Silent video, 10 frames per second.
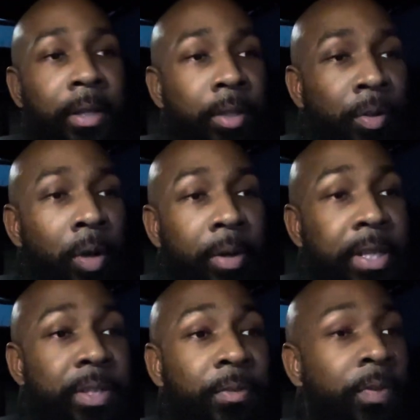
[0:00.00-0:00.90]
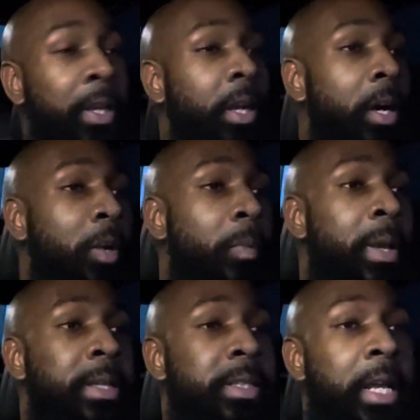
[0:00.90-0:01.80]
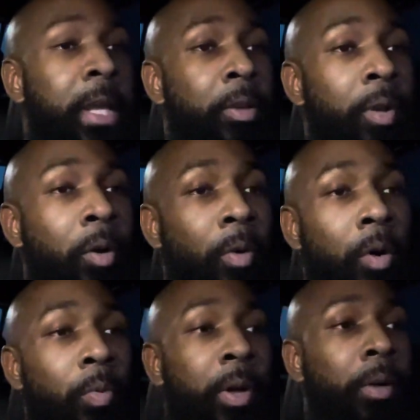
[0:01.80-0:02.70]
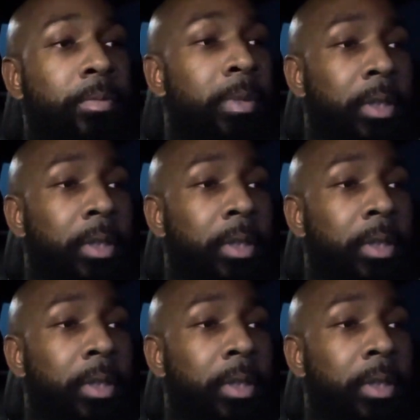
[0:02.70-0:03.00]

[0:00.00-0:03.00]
You know, he's defending Connorbenn, saying, you know, oh, well,